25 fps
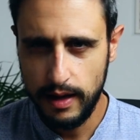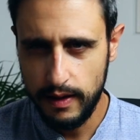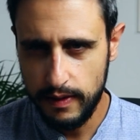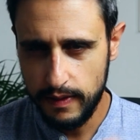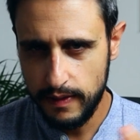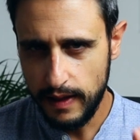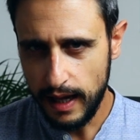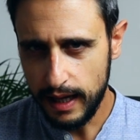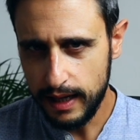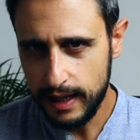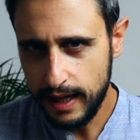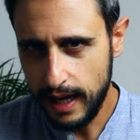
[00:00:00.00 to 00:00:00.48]

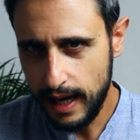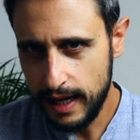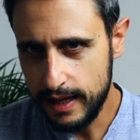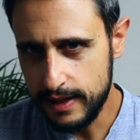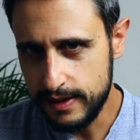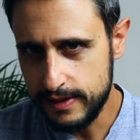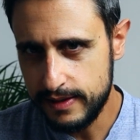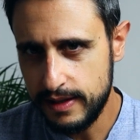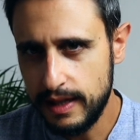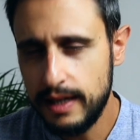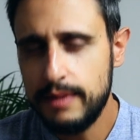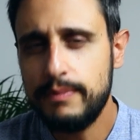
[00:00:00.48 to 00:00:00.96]
In that
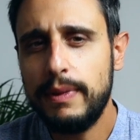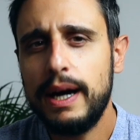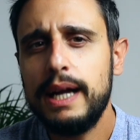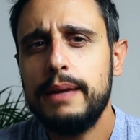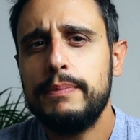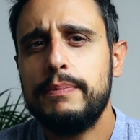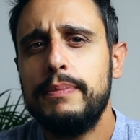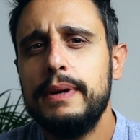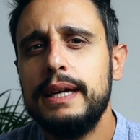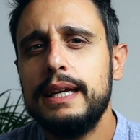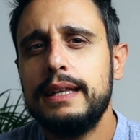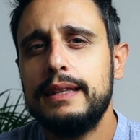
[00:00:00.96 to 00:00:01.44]
case, it
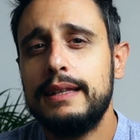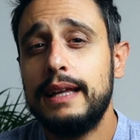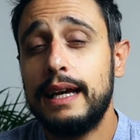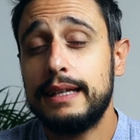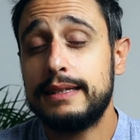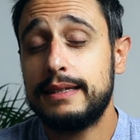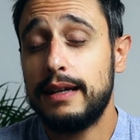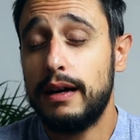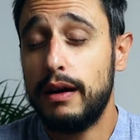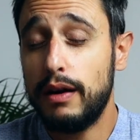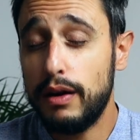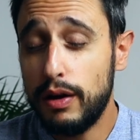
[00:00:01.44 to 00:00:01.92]
might be
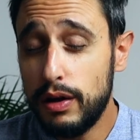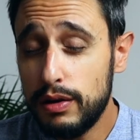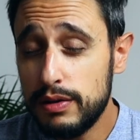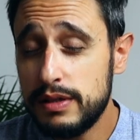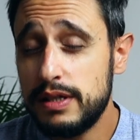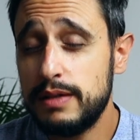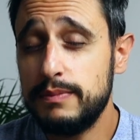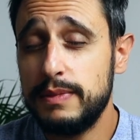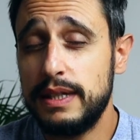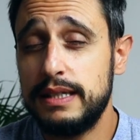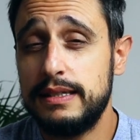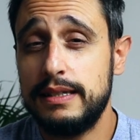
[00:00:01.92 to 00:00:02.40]
that
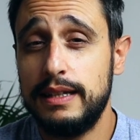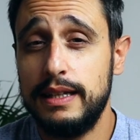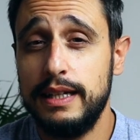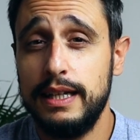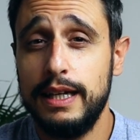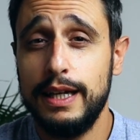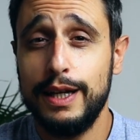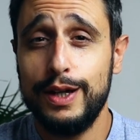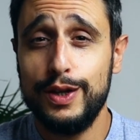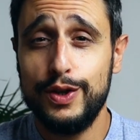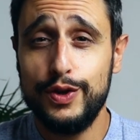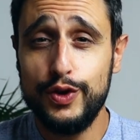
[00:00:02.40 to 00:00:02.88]

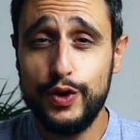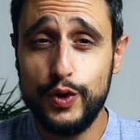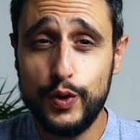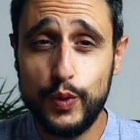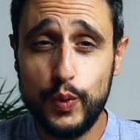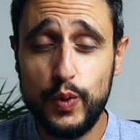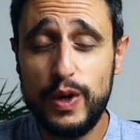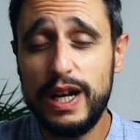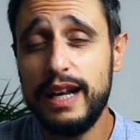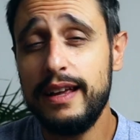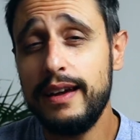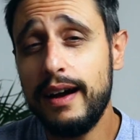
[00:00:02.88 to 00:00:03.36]
ultimately you
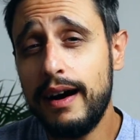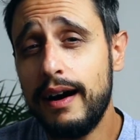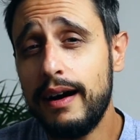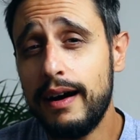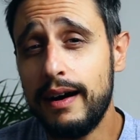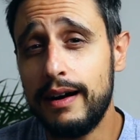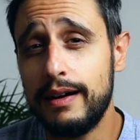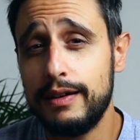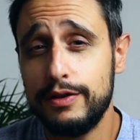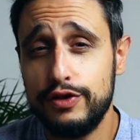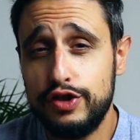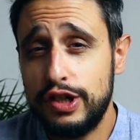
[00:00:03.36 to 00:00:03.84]
really
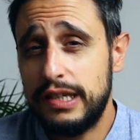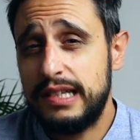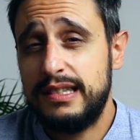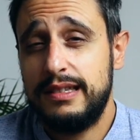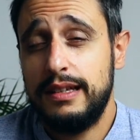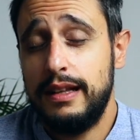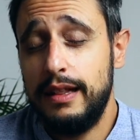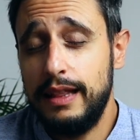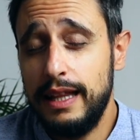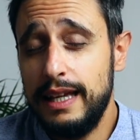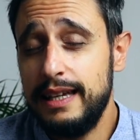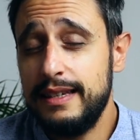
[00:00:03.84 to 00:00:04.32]
are
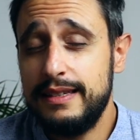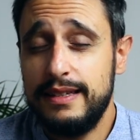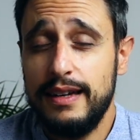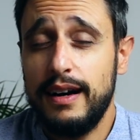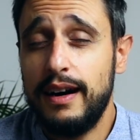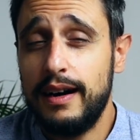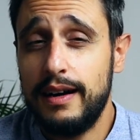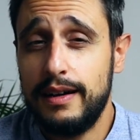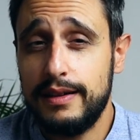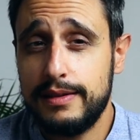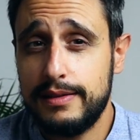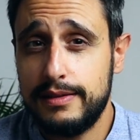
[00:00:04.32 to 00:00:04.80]
just a lazy
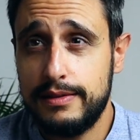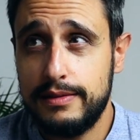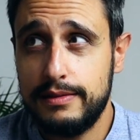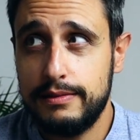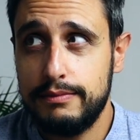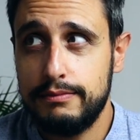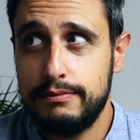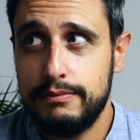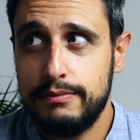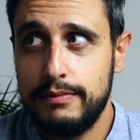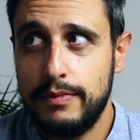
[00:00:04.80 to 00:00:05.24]
ass.